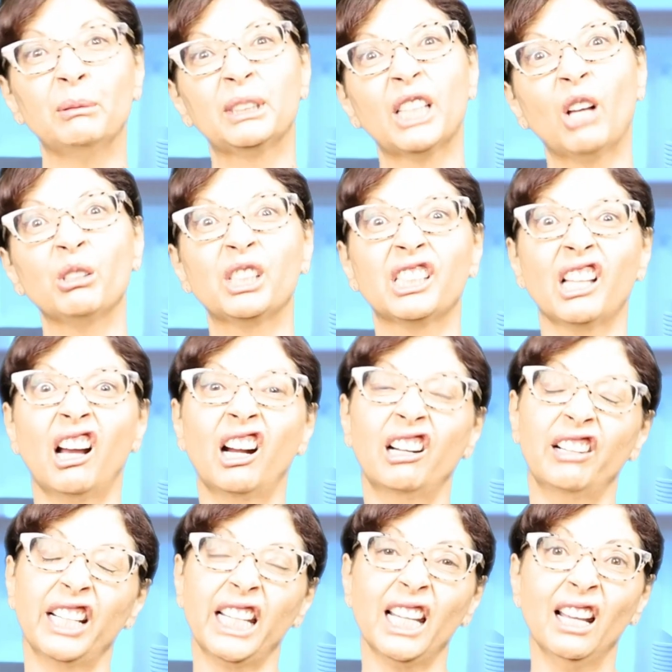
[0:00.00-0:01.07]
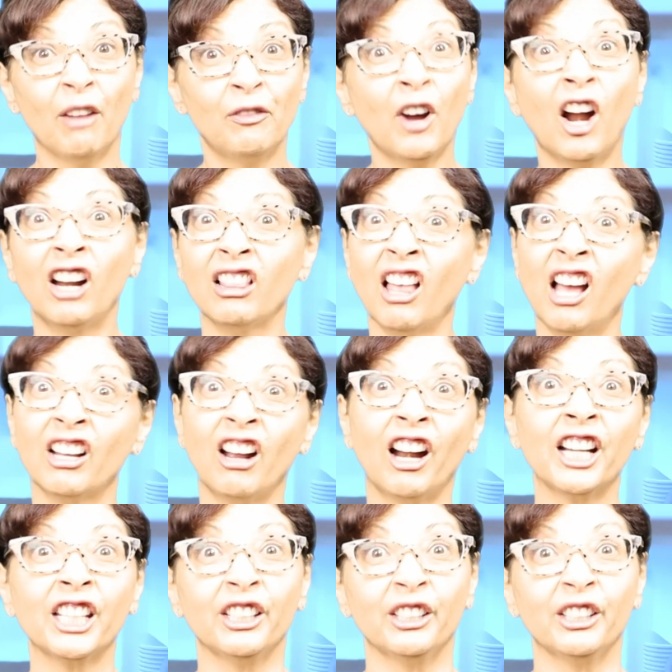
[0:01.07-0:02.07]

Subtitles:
I'm so sorry. How far along are